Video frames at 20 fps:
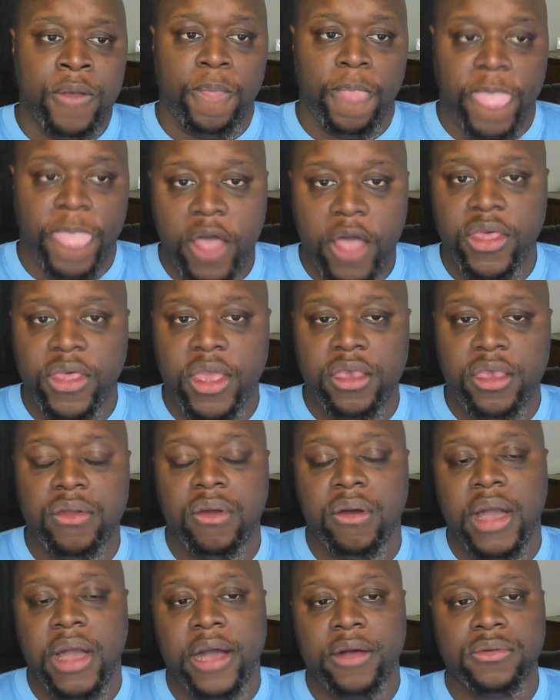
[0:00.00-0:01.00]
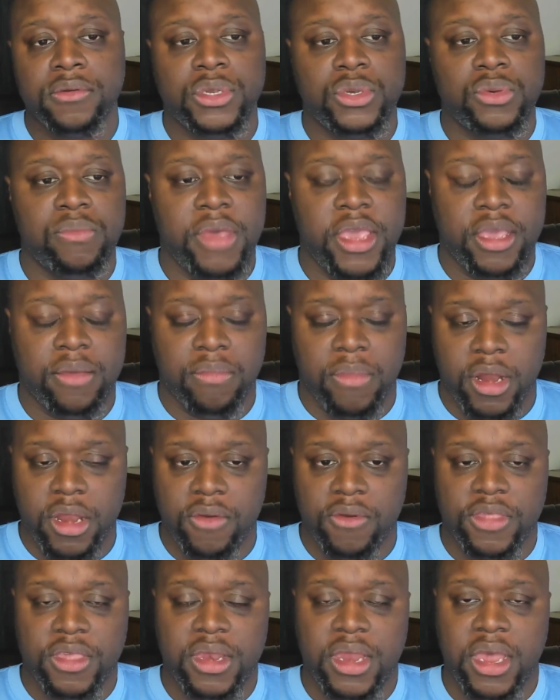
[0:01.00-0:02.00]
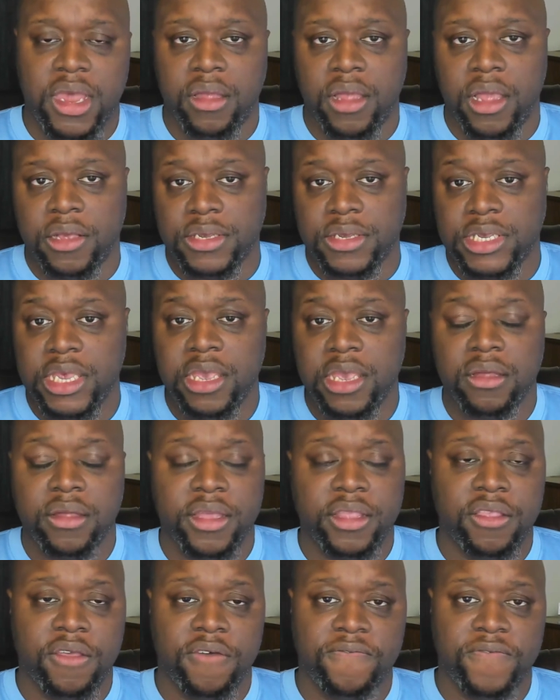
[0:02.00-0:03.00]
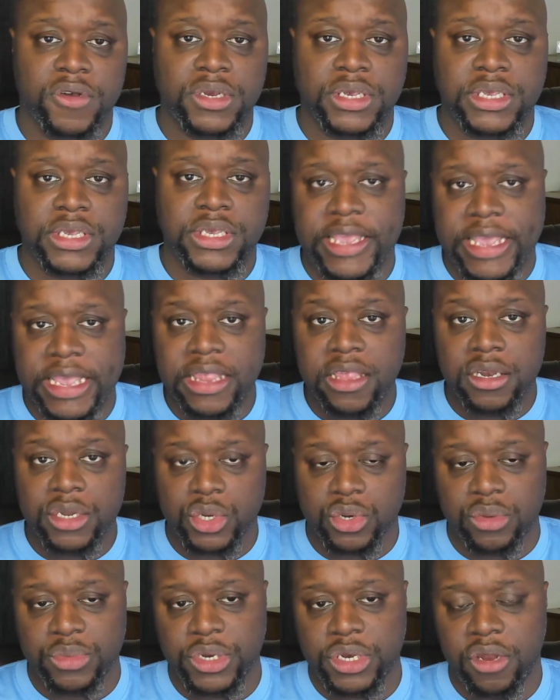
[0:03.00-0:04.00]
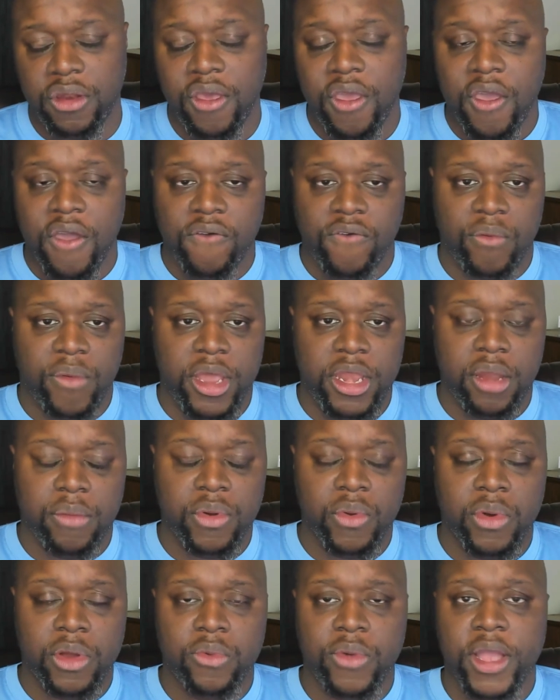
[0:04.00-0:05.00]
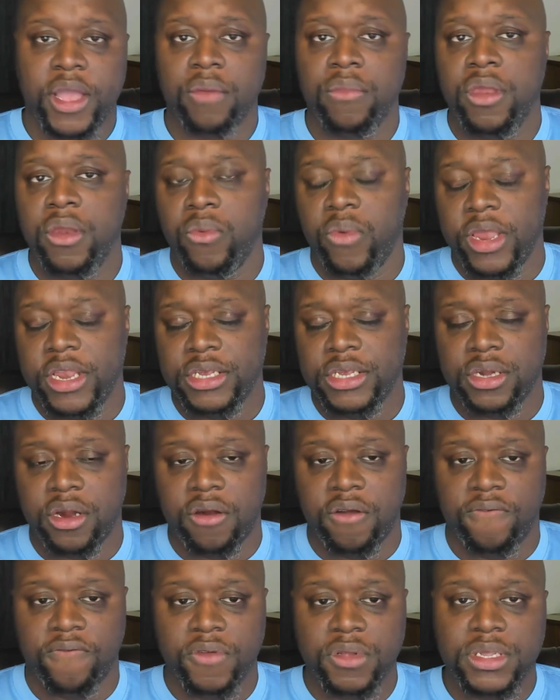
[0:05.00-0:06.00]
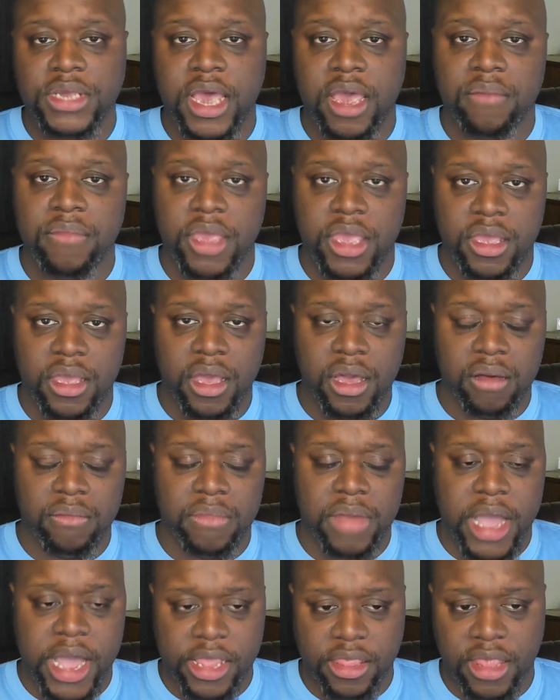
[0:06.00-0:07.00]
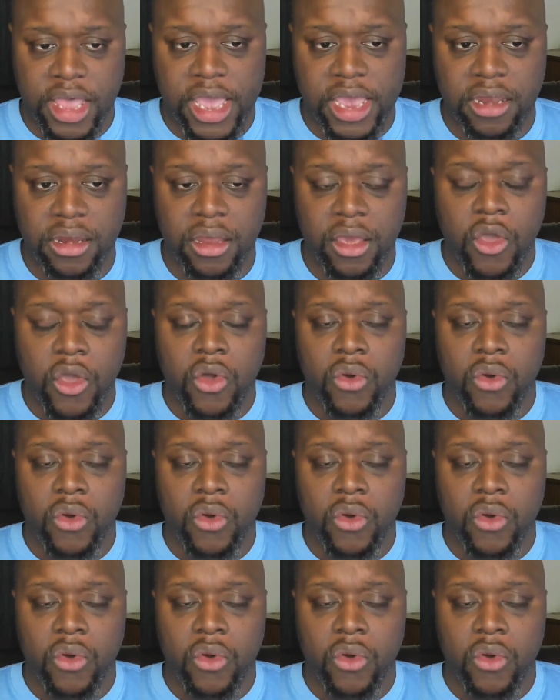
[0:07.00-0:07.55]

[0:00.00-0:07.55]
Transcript: Now that you know how to make money with an LLC, click the first link in the description for my number one recommended way to start a full-time income online.